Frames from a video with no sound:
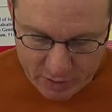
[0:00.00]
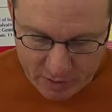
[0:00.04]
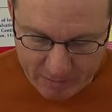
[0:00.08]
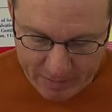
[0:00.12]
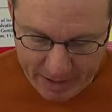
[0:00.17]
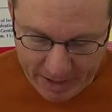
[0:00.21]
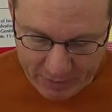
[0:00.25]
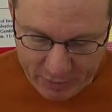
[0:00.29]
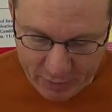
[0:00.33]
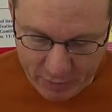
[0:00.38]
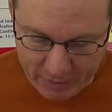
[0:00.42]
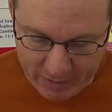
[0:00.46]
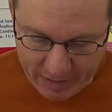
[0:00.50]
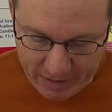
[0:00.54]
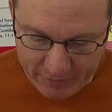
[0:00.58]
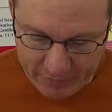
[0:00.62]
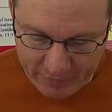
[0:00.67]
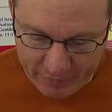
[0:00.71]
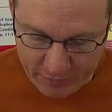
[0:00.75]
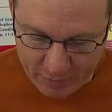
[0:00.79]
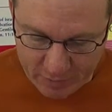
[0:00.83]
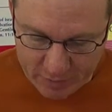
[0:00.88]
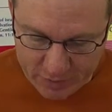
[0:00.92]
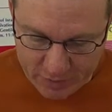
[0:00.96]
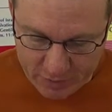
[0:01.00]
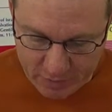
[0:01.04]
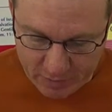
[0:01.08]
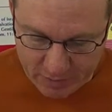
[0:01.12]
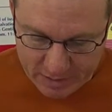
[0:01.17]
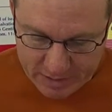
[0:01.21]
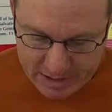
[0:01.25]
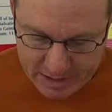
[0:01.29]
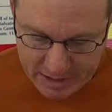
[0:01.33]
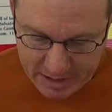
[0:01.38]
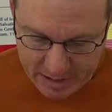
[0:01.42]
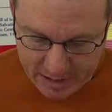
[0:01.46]
Matthew 11, verse
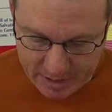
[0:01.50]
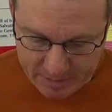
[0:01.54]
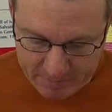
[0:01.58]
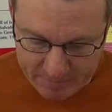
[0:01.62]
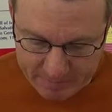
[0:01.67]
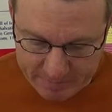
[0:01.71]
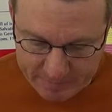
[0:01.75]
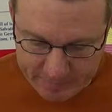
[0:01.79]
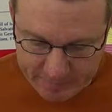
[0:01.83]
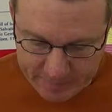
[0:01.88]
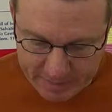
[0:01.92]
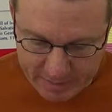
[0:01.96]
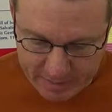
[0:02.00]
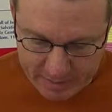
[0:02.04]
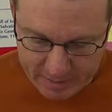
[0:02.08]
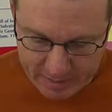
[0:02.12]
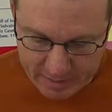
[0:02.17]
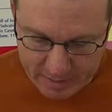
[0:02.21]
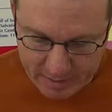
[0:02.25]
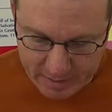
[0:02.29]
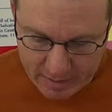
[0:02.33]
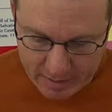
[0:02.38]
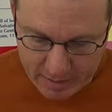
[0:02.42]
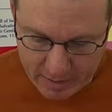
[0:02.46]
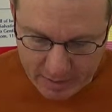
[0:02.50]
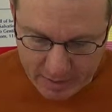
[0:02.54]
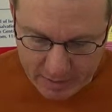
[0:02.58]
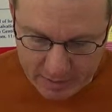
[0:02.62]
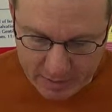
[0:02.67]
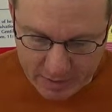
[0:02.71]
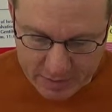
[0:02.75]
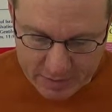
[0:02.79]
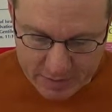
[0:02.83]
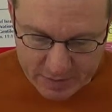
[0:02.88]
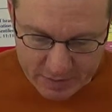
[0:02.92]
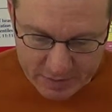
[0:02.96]
13,
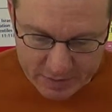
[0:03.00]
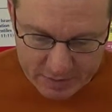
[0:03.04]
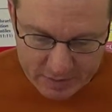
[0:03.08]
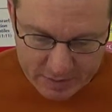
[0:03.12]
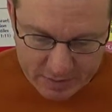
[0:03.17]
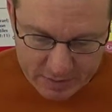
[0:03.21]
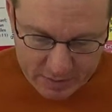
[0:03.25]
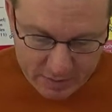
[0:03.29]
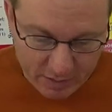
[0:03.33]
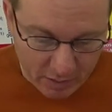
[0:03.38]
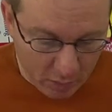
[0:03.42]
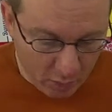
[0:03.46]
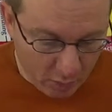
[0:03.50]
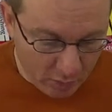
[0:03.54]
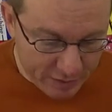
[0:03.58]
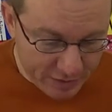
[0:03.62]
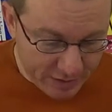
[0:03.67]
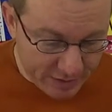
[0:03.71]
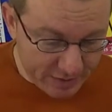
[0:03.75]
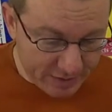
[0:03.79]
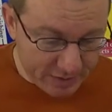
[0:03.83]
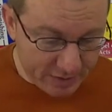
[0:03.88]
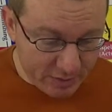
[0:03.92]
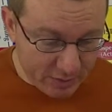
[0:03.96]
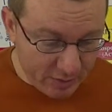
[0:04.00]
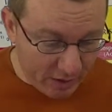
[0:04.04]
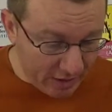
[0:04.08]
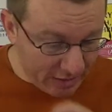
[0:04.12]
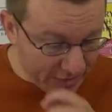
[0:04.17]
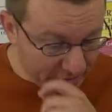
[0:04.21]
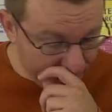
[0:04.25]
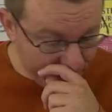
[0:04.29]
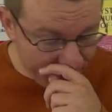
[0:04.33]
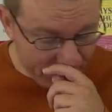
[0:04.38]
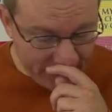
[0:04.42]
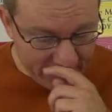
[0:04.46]
this is the Lord Jesus
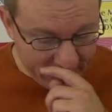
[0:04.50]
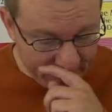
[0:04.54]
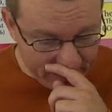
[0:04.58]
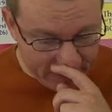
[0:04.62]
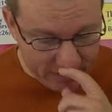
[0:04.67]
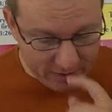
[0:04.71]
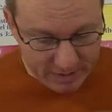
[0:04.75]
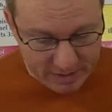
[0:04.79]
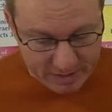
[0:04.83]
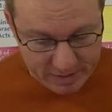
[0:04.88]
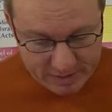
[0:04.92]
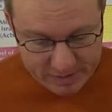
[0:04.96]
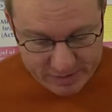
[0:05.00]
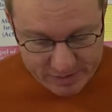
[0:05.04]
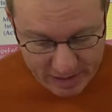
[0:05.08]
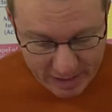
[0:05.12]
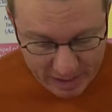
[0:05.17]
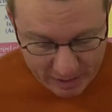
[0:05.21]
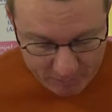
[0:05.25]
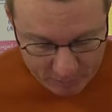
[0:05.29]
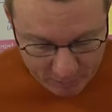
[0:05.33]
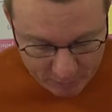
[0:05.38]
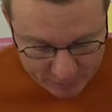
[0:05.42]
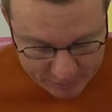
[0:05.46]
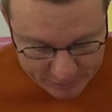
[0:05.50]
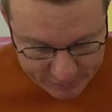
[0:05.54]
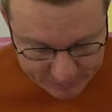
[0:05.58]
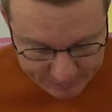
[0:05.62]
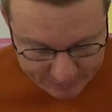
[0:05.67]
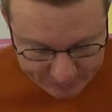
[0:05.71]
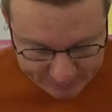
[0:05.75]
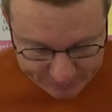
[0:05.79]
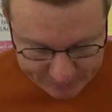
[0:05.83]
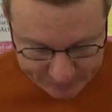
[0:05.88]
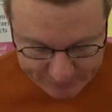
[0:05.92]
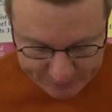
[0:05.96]
Christ speaking to the disciples.
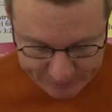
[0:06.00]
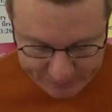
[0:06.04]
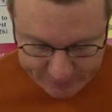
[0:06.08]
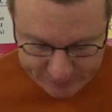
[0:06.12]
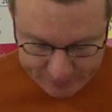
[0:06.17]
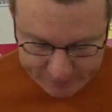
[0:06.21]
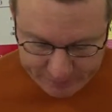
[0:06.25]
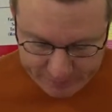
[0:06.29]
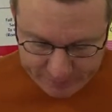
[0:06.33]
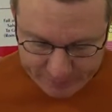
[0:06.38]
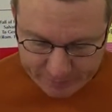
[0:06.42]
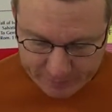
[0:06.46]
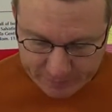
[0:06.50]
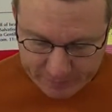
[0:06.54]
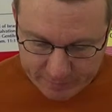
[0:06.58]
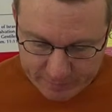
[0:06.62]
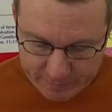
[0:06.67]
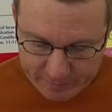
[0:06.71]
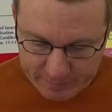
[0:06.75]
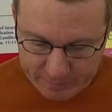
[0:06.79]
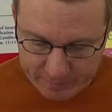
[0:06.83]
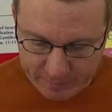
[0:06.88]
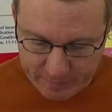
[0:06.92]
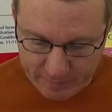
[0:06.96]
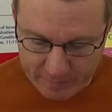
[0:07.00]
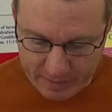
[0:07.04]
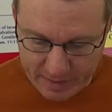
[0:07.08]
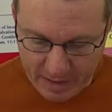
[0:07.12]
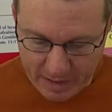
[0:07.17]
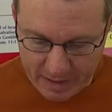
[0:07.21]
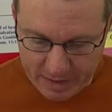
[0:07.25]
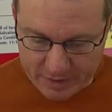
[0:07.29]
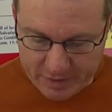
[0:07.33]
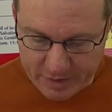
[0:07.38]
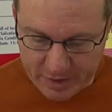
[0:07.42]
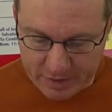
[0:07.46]

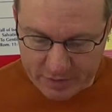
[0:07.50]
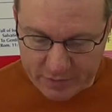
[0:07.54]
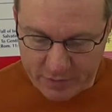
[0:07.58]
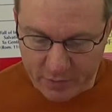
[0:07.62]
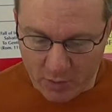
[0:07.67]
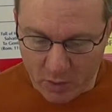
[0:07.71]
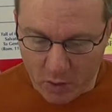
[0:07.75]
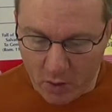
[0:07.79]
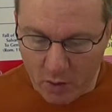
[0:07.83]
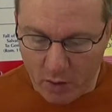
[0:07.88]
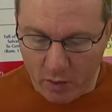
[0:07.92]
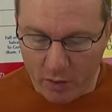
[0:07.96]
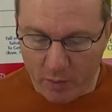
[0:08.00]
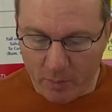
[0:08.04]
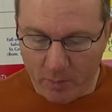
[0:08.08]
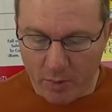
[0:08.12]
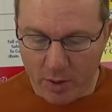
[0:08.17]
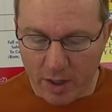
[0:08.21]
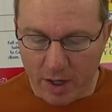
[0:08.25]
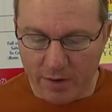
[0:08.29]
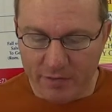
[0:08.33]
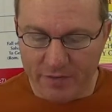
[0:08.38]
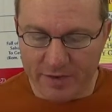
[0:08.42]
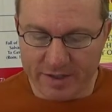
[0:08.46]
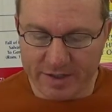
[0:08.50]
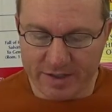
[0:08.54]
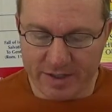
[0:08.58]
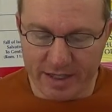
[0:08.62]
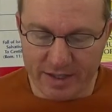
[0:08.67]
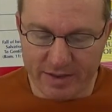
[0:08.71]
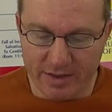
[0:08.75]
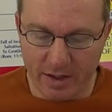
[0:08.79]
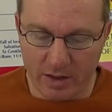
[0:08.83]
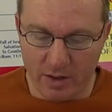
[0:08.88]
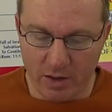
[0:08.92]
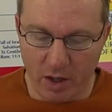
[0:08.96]
And he says, For all the prophets
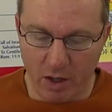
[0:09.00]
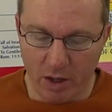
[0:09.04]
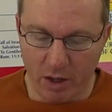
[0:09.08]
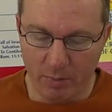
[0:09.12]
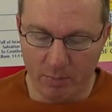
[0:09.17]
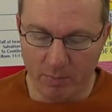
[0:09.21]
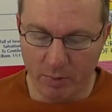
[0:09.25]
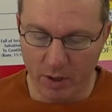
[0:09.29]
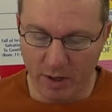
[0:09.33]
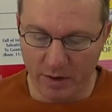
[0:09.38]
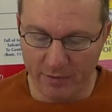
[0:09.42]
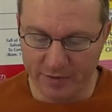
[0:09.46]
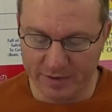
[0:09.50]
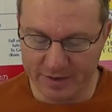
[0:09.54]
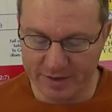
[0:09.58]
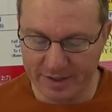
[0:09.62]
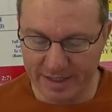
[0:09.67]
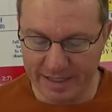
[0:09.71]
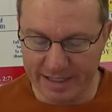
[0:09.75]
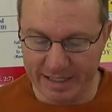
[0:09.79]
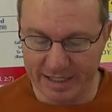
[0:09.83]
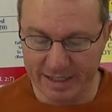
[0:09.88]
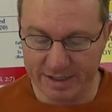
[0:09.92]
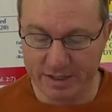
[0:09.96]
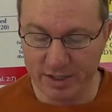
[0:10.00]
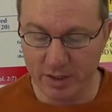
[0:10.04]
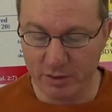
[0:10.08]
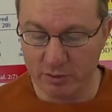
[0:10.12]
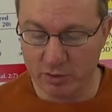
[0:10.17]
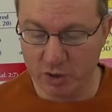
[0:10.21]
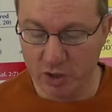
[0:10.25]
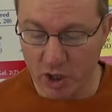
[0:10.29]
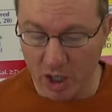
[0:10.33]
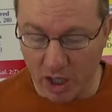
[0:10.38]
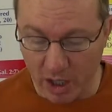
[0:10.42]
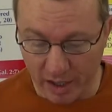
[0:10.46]
and the law prophesied until
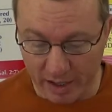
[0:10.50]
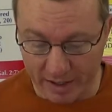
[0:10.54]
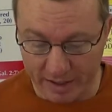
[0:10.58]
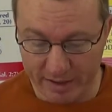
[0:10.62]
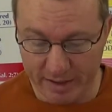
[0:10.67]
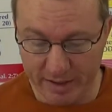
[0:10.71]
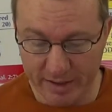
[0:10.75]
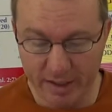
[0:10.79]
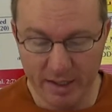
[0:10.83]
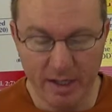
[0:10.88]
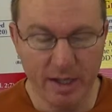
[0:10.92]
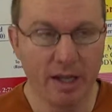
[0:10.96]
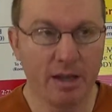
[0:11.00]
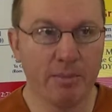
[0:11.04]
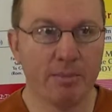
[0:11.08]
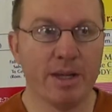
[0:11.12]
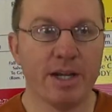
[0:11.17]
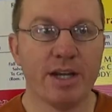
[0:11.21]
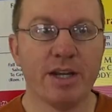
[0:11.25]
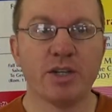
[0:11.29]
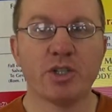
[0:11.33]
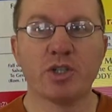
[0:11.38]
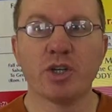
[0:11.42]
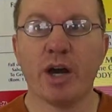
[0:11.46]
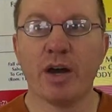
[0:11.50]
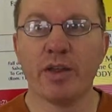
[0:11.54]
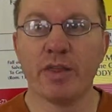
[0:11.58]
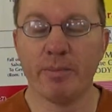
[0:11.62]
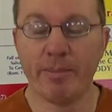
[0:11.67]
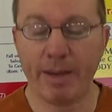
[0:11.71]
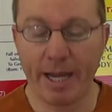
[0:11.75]
John, meaning John the